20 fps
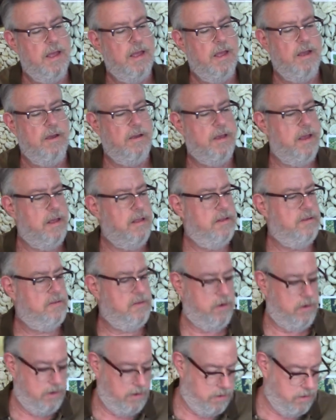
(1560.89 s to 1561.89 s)
Okay, this
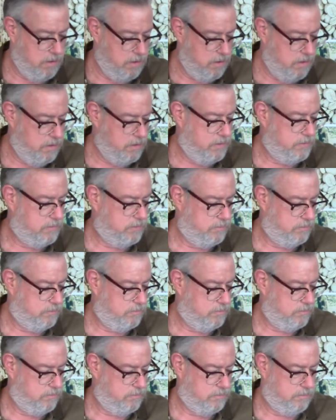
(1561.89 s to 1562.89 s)
article,
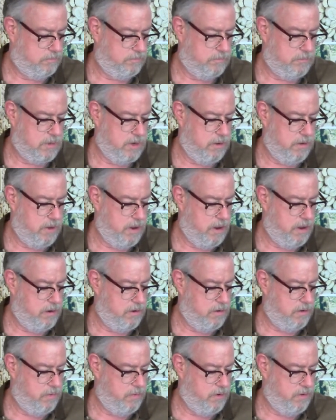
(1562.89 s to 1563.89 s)
okay, I
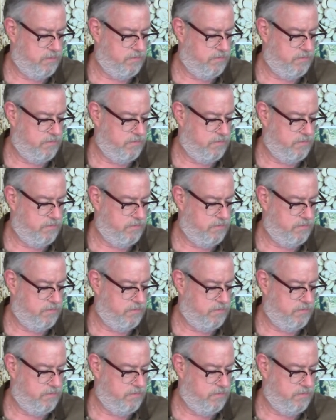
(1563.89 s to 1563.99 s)
don't know when it's